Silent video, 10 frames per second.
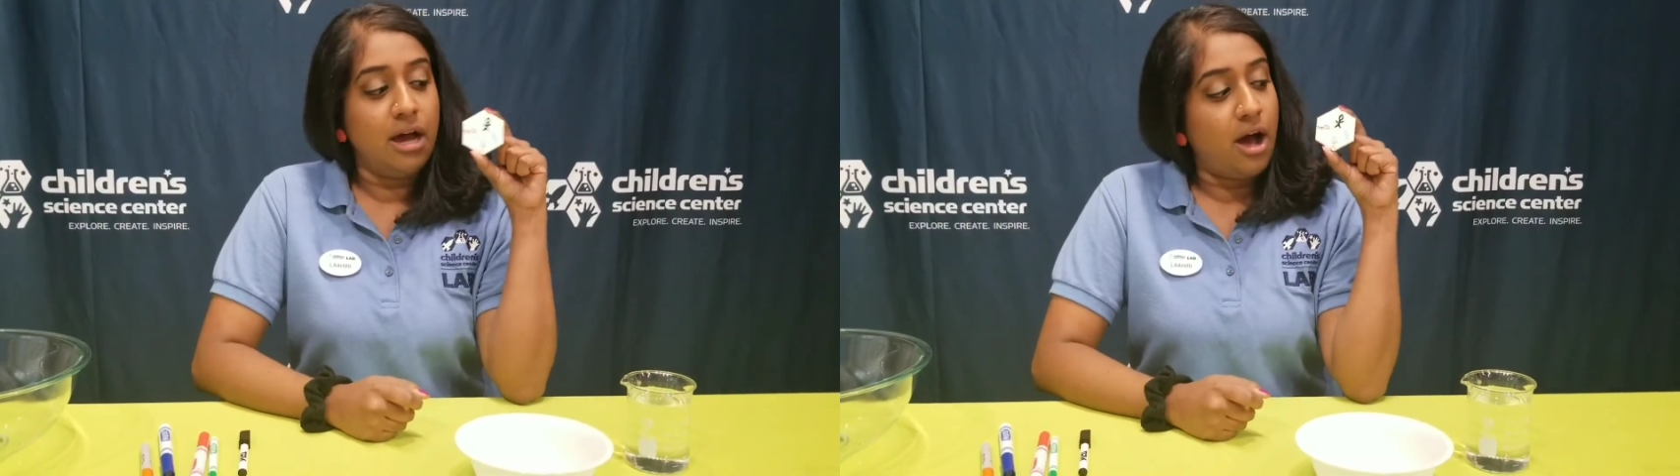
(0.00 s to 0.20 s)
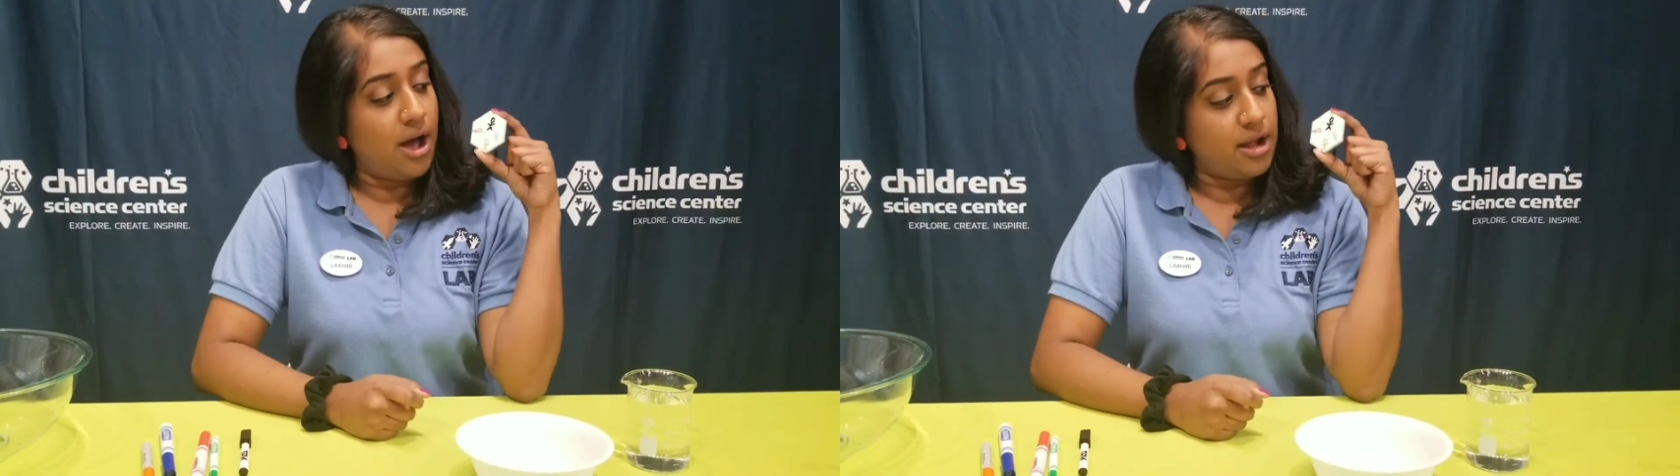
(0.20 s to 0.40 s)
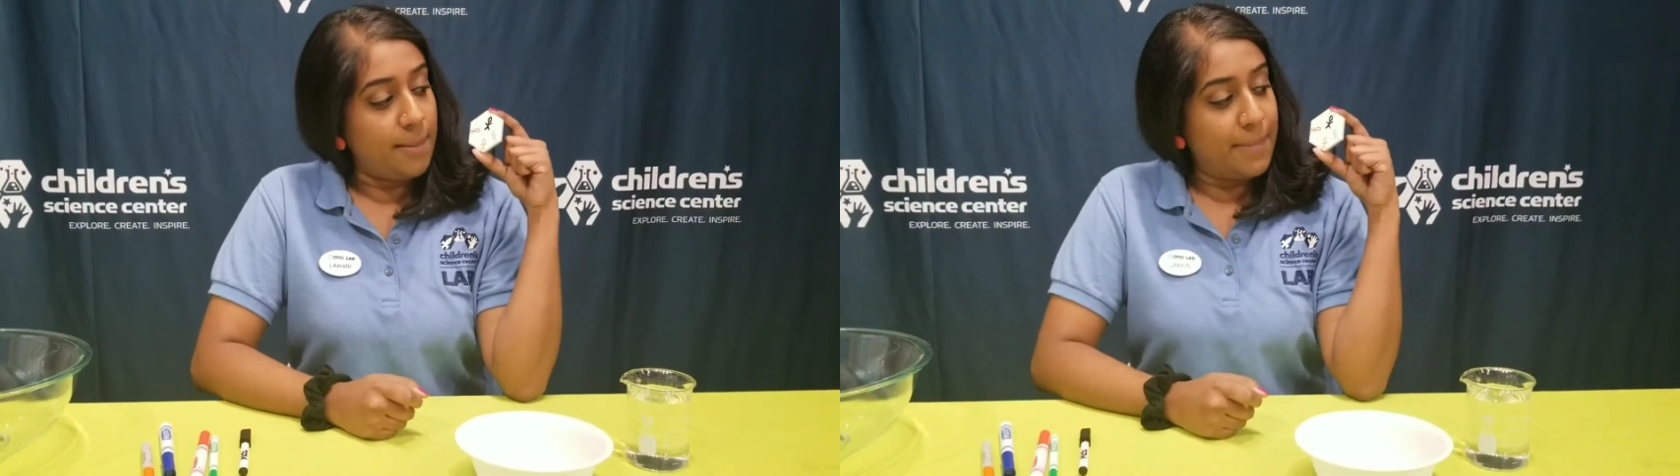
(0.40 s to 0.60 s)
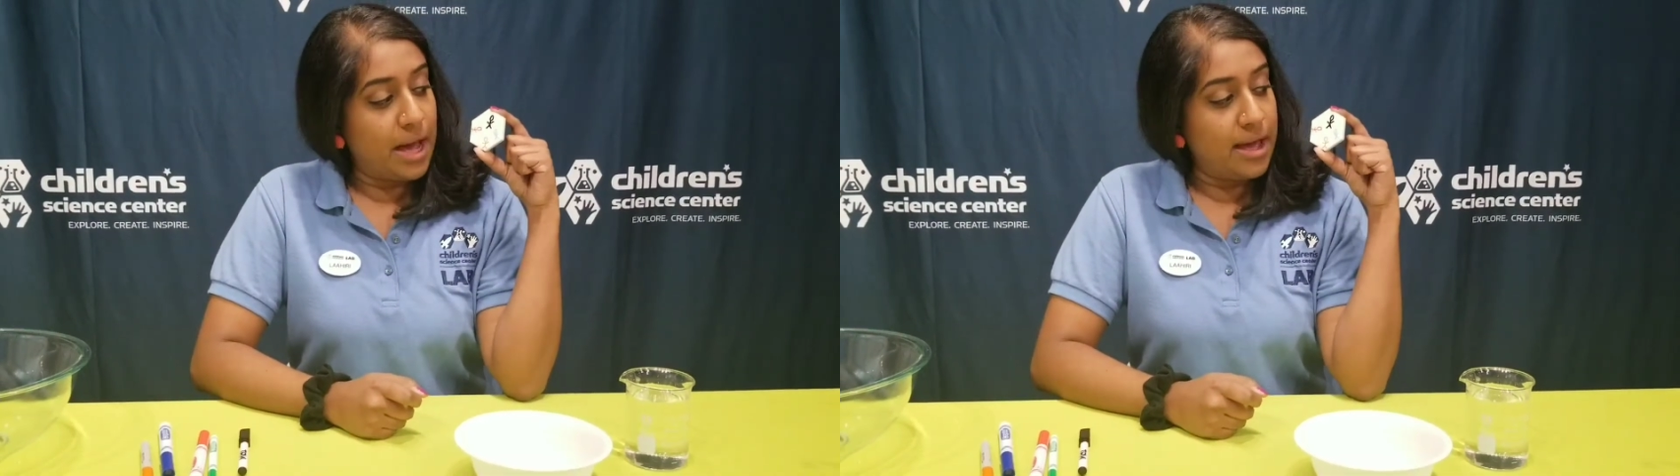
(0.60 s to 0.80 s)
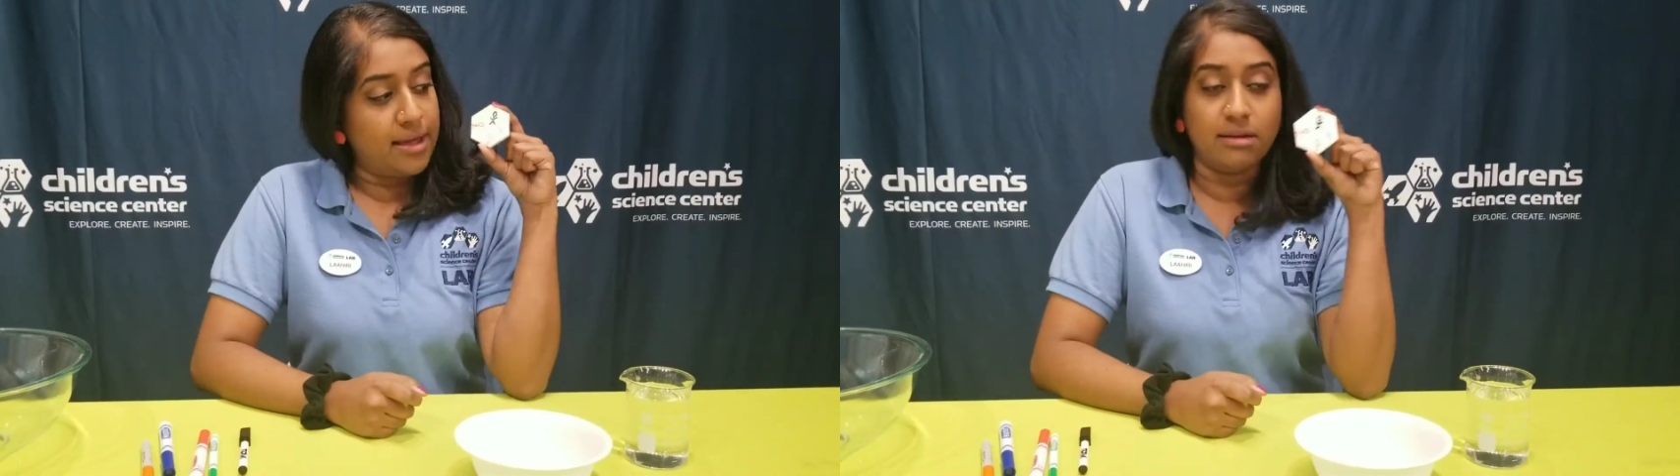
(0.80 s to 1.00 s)
on
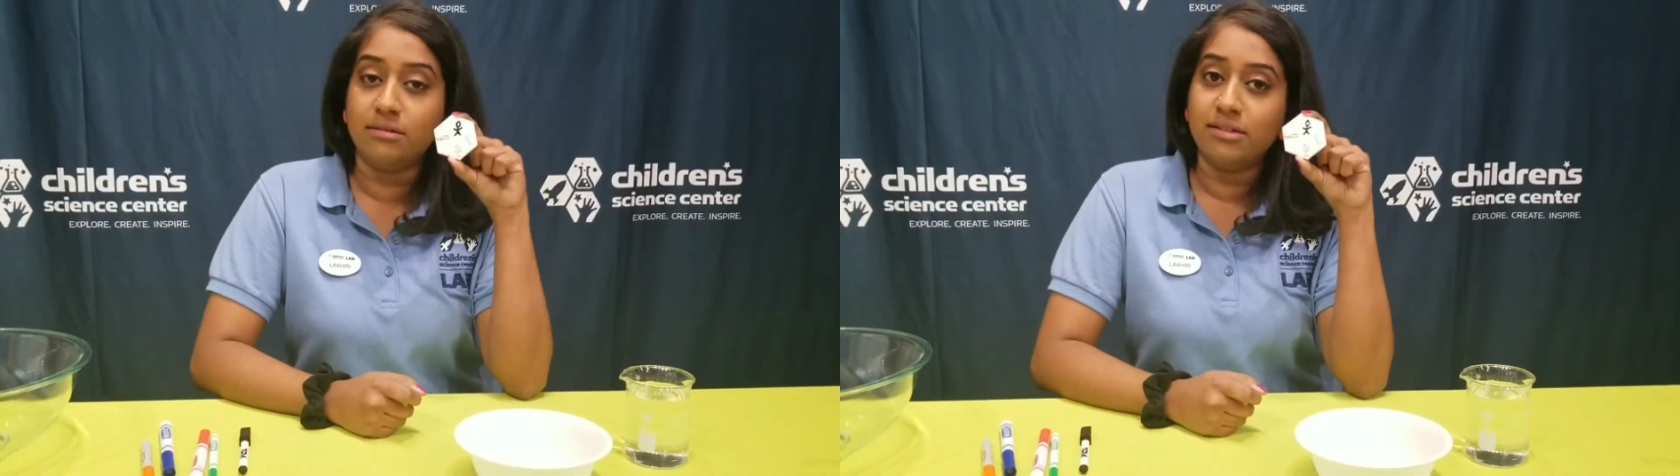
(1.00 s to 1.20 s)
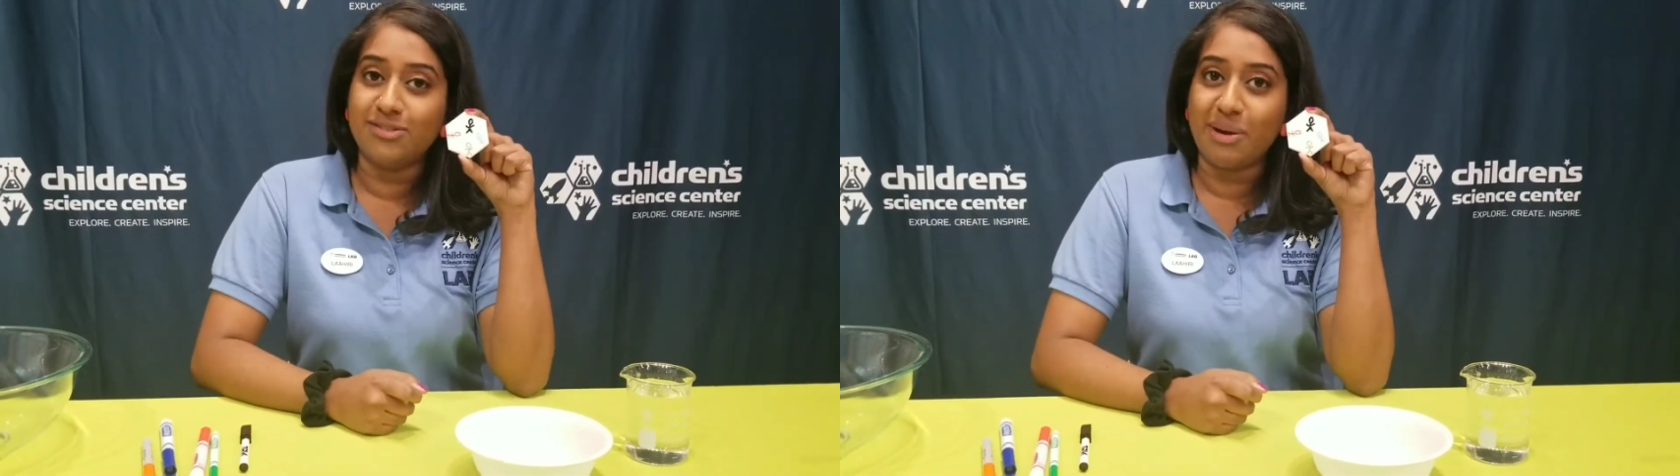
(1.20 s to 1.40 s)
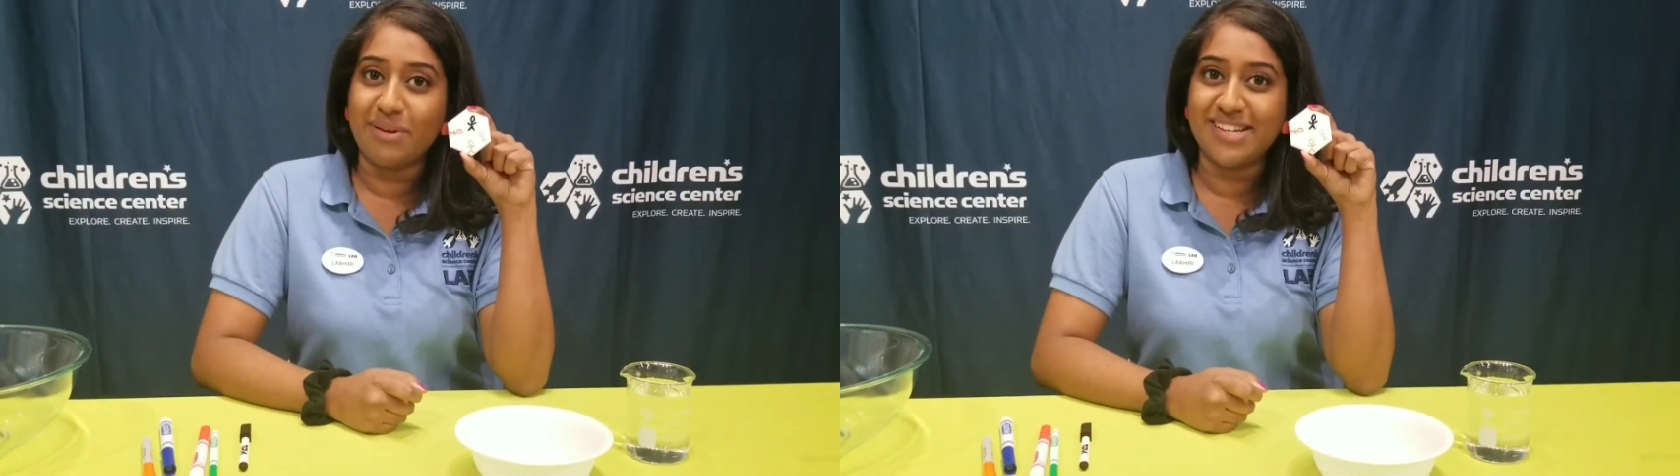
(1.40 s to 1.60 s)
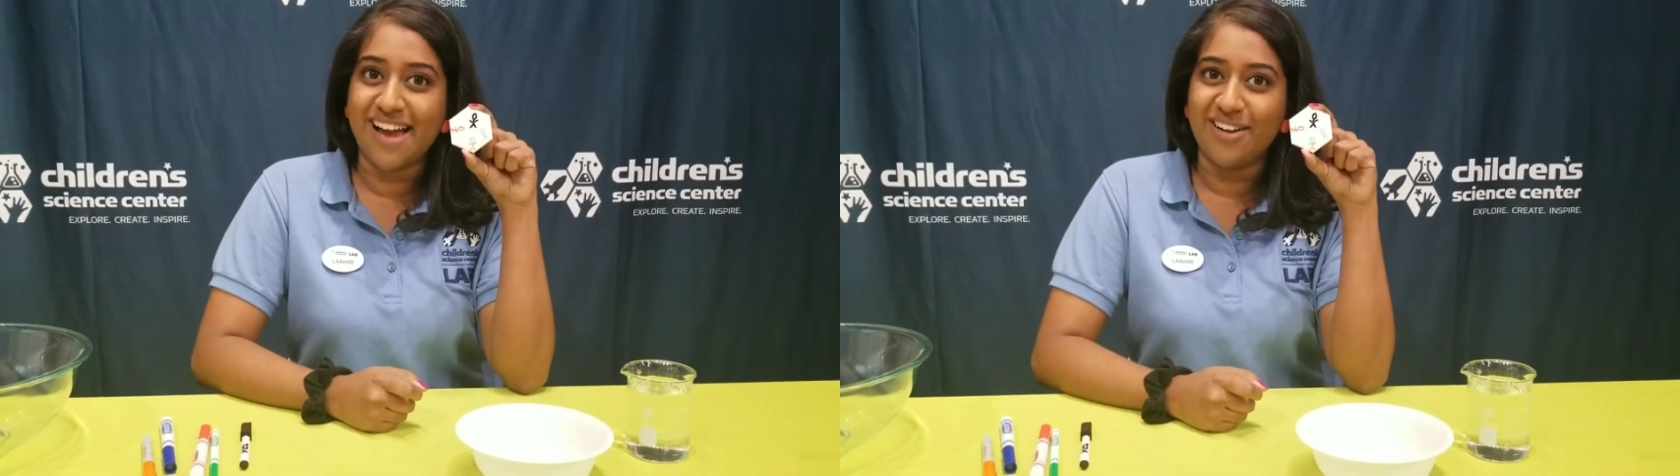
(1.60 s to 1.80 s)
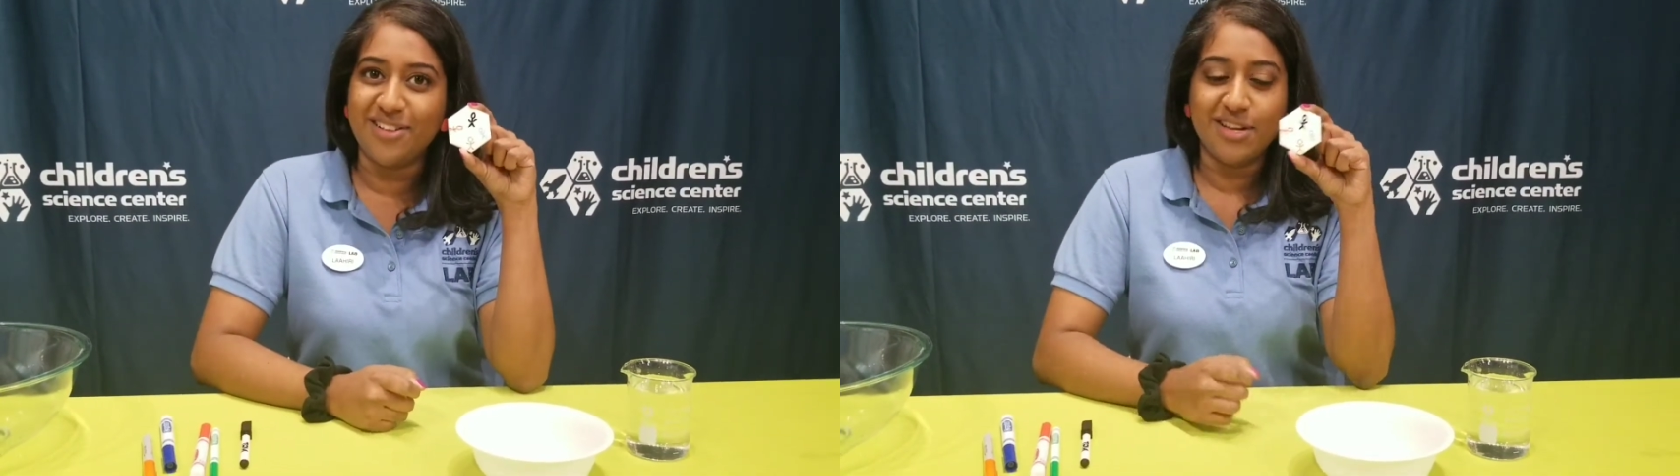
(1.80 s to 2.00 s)
my ceramic
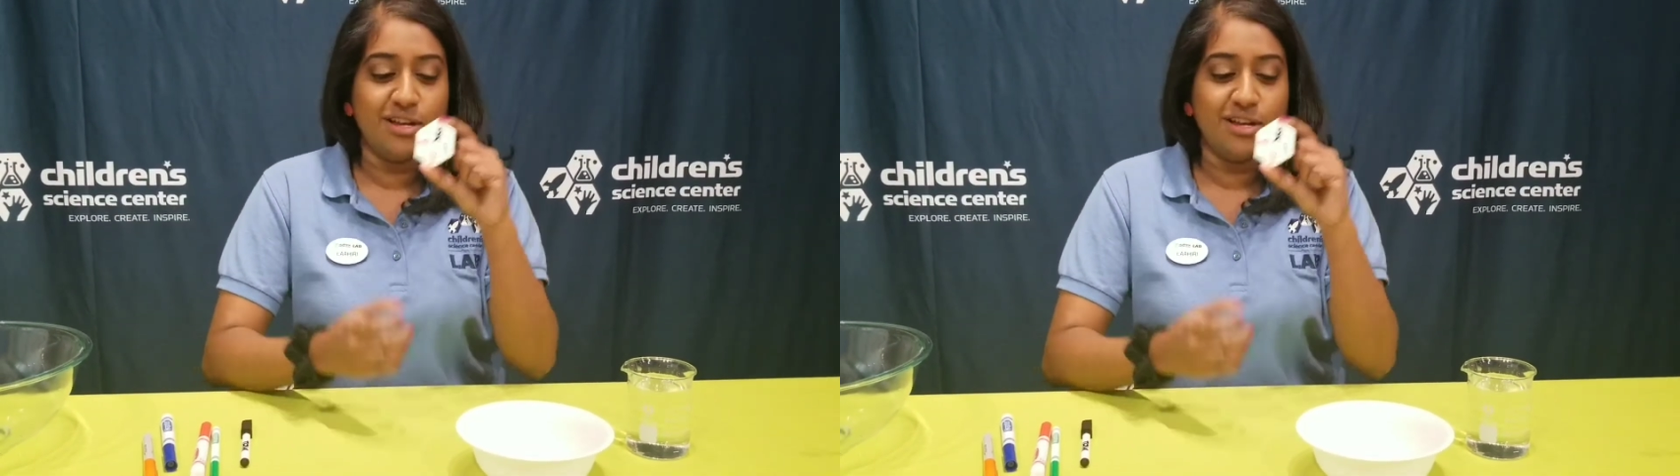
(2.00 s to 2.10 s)
tile.